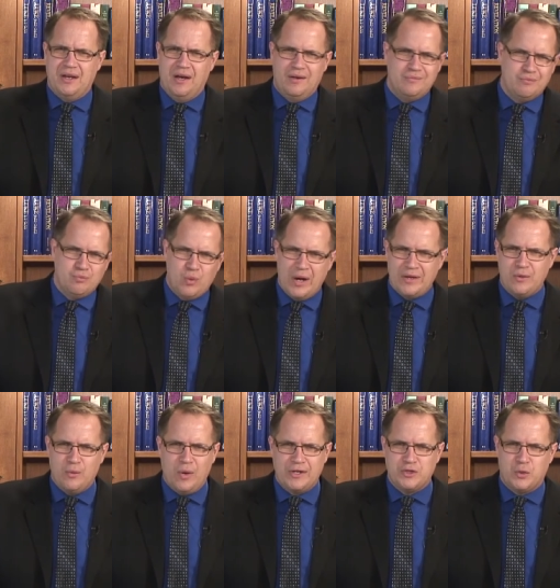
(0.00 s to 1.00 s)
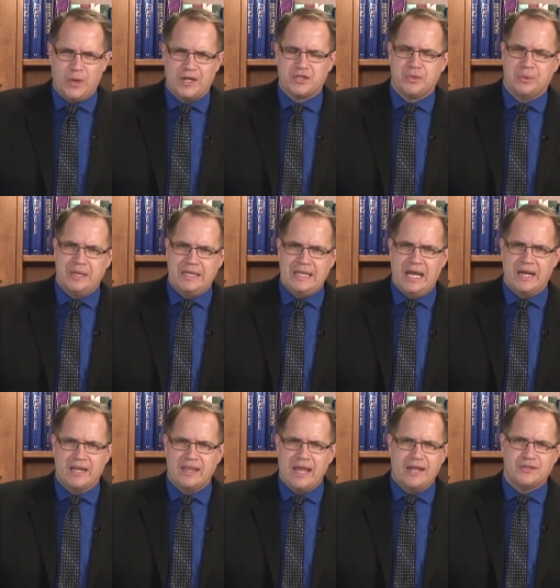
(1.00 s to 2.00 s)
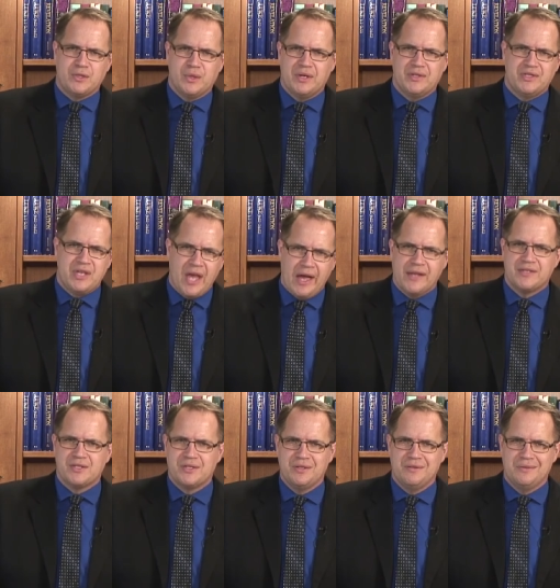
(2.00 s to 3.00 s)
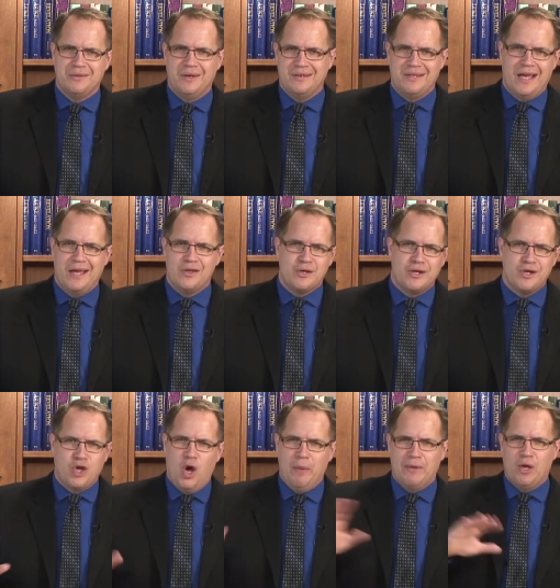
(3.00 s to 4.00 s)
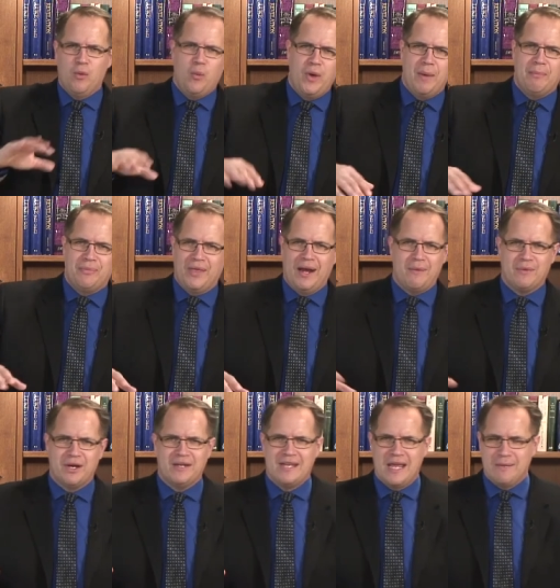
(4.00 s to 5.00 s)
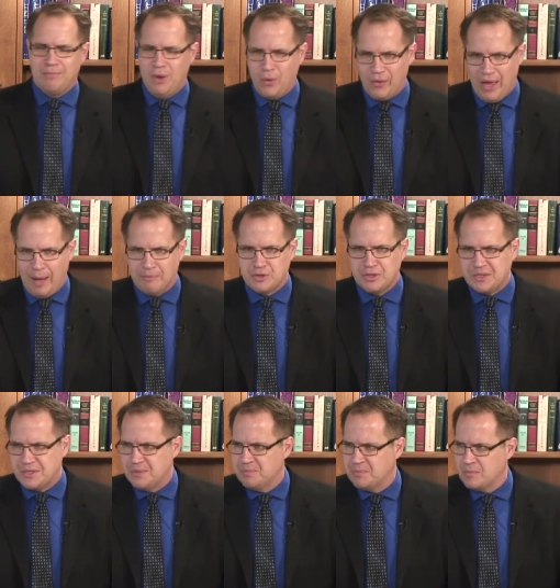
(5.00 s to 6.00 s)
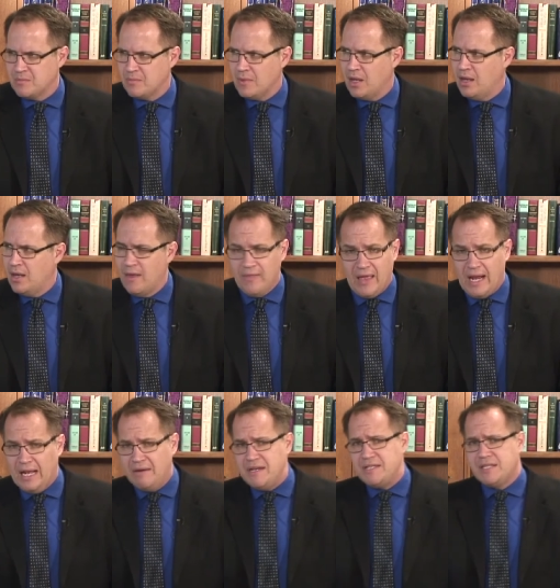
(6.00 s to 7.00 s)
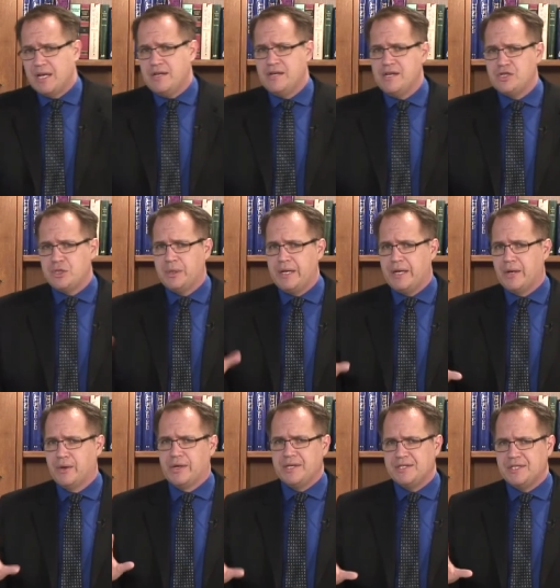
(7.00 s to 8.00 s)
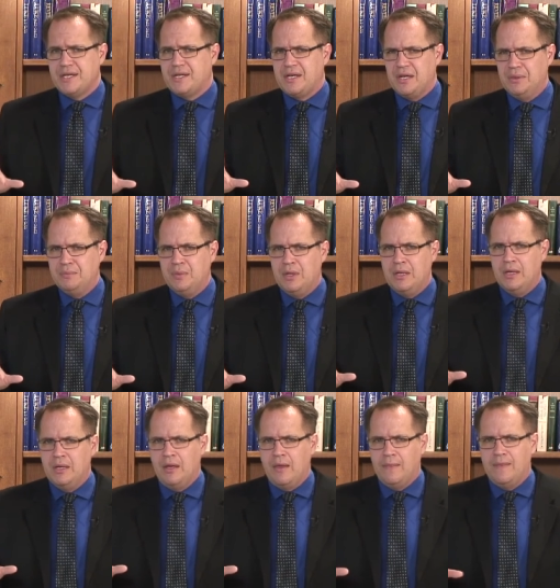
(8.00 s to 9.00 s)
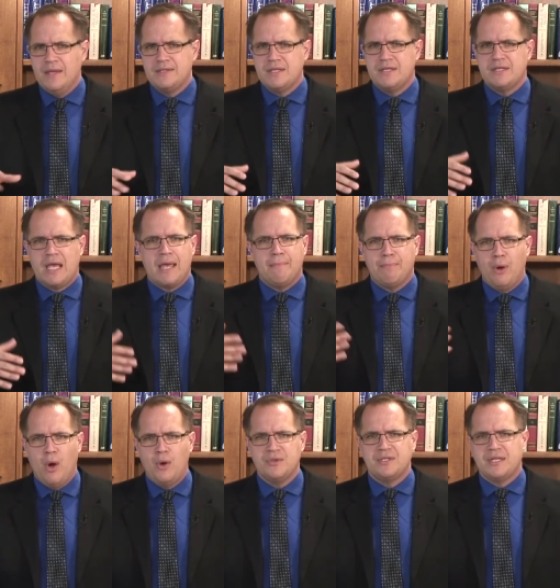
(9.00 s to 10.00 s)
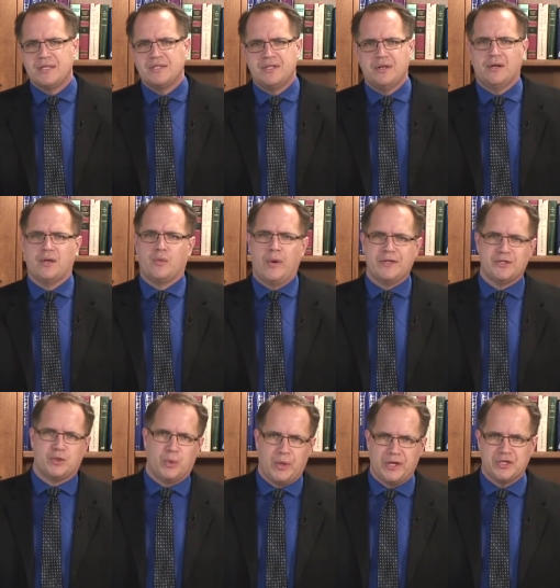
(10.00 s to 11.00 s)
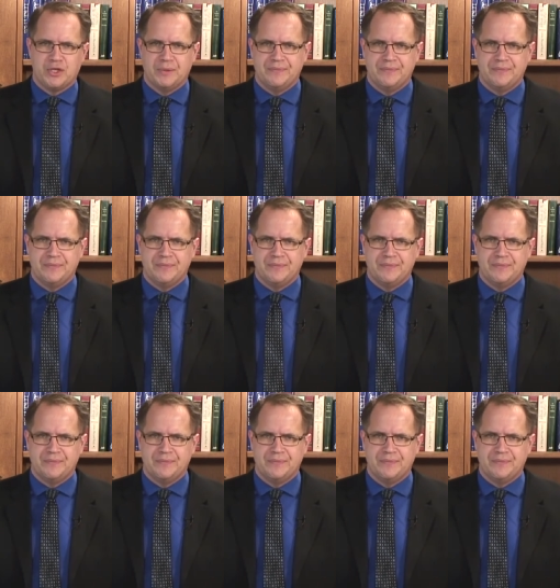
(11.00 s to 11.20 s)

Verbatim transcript: re- resurrection of the dead? And the answer is yes. Uh, yeah, you can call me a wimp, that I'm going to take both options. That at least initially here in Ezekiel, this is a post exilic restoration,